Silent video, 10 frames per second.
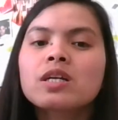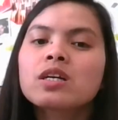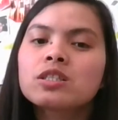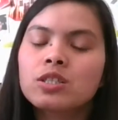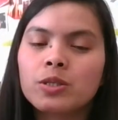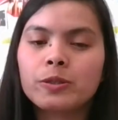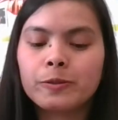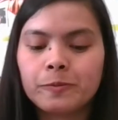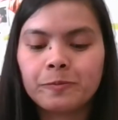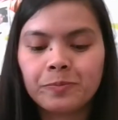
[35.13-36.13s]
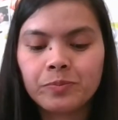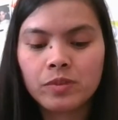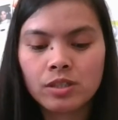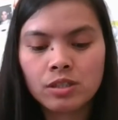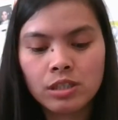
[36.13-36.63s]
So,
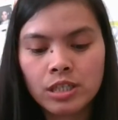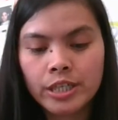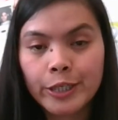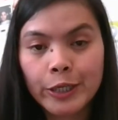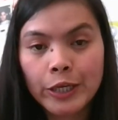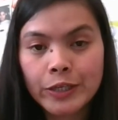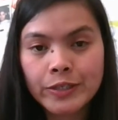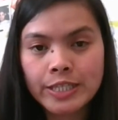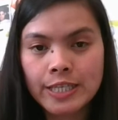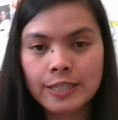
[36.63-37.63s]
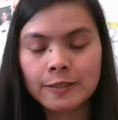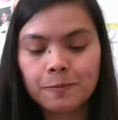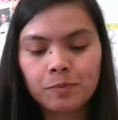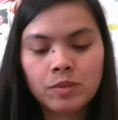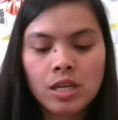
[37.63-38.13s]
here is it.
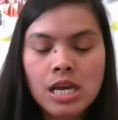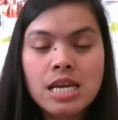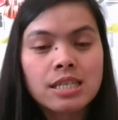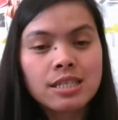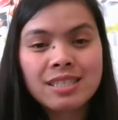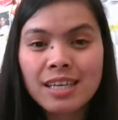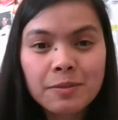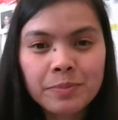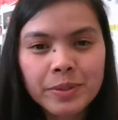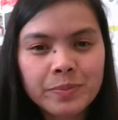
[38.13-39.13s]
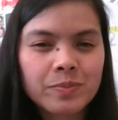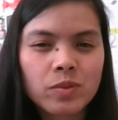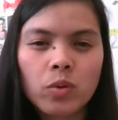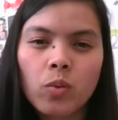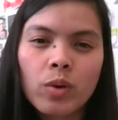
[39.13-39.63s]
Celpip.
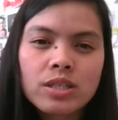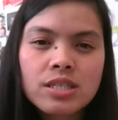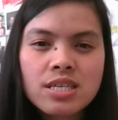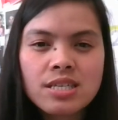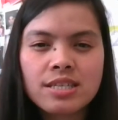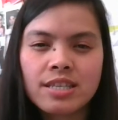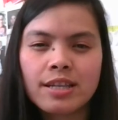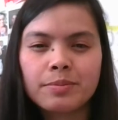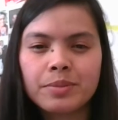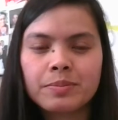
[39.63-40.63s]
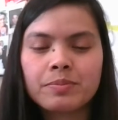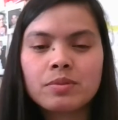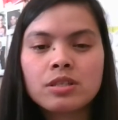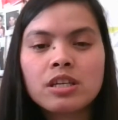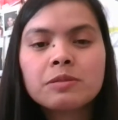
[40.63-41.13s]
What is Celpip?
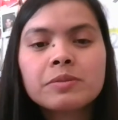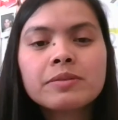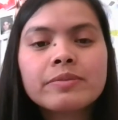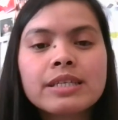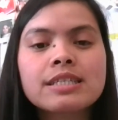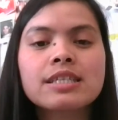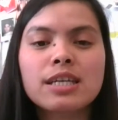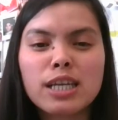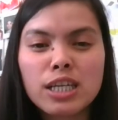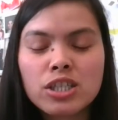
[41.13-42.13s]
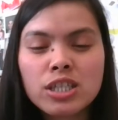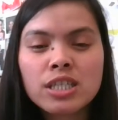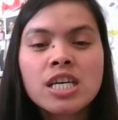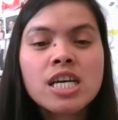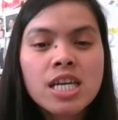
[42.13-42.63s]
Celpip is Canadian
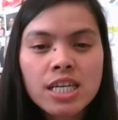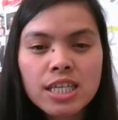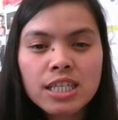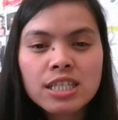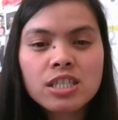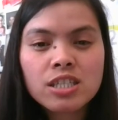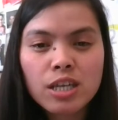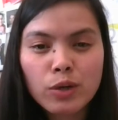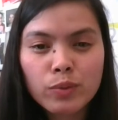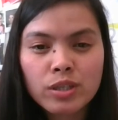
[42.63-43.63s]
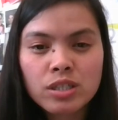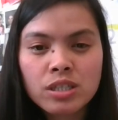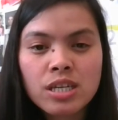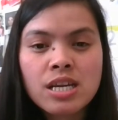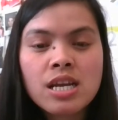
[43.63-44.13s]
English Language
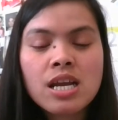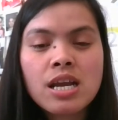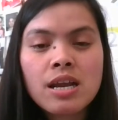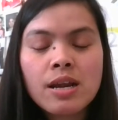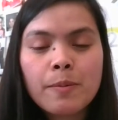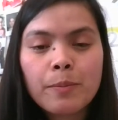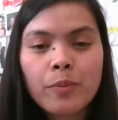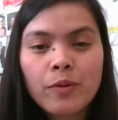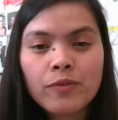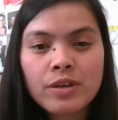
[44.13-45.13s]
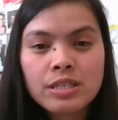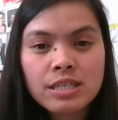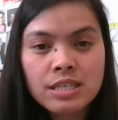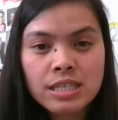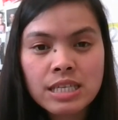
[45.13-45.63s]

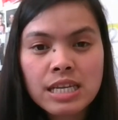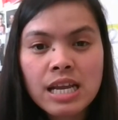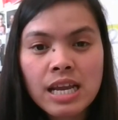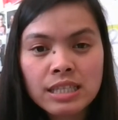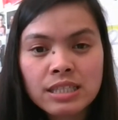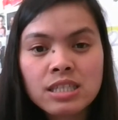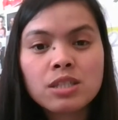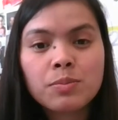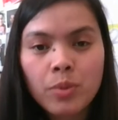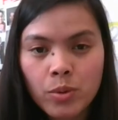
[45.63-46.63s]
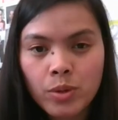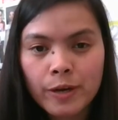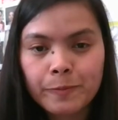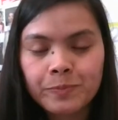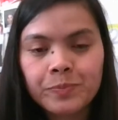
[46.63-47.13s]
Proficiency Index Program.